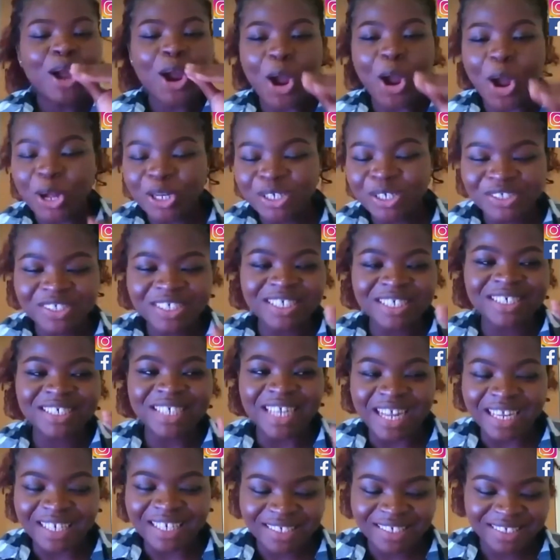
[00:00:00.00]
countries
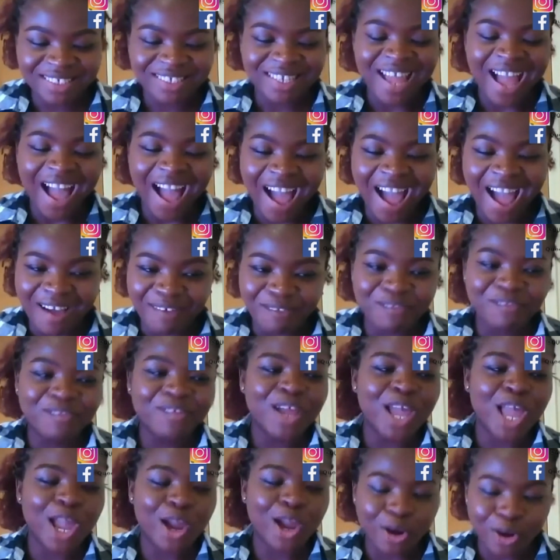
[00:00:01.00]
that have
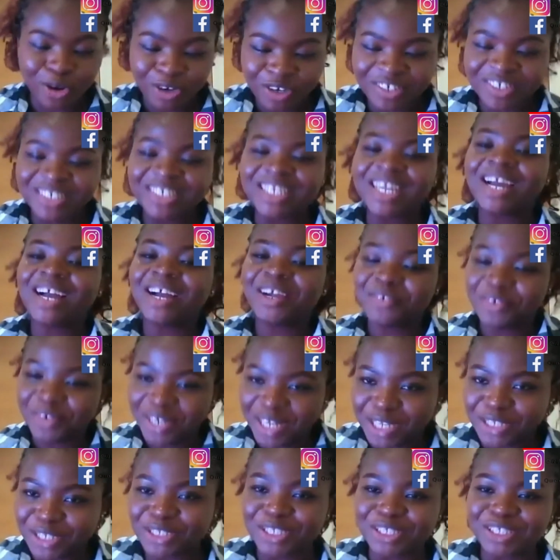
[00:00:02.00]
a colonial
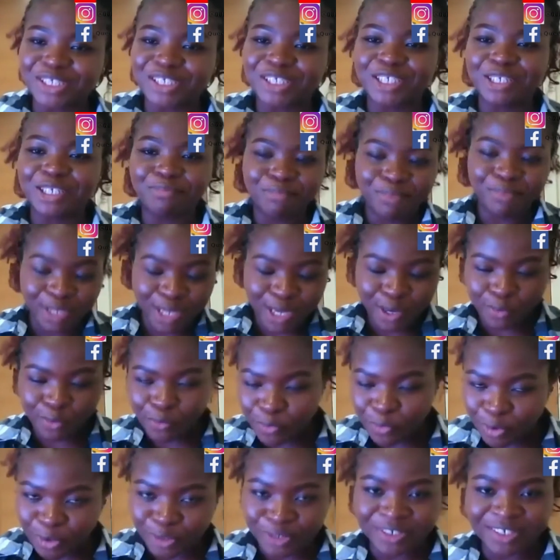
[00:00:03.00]
relationship, in
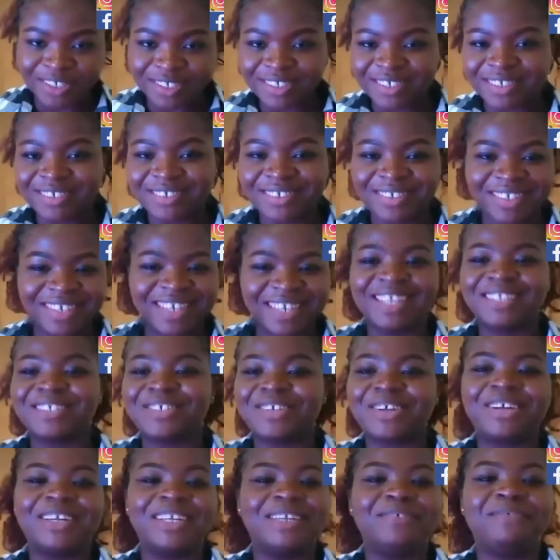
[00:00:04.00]
quotes.
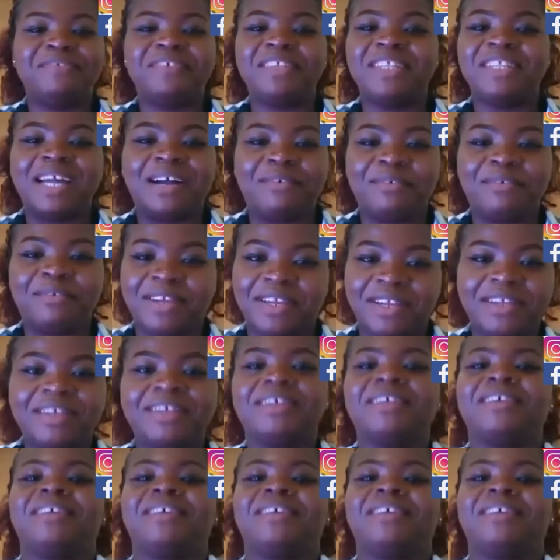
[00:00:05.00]
Let's leave it that way.